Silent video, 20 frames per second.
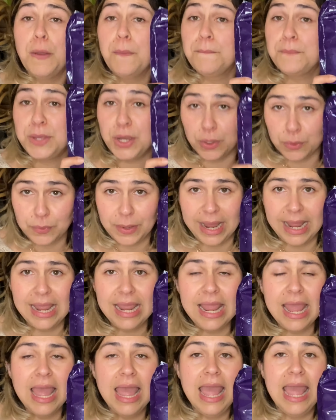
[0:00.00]

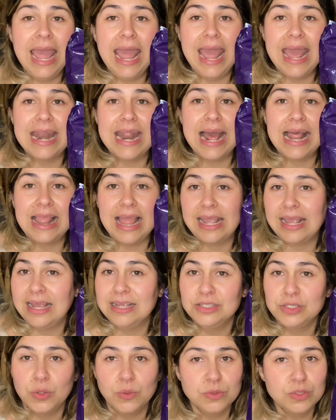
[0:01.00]
puree, and like I
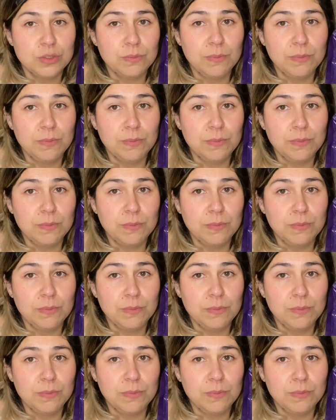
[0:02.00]
told you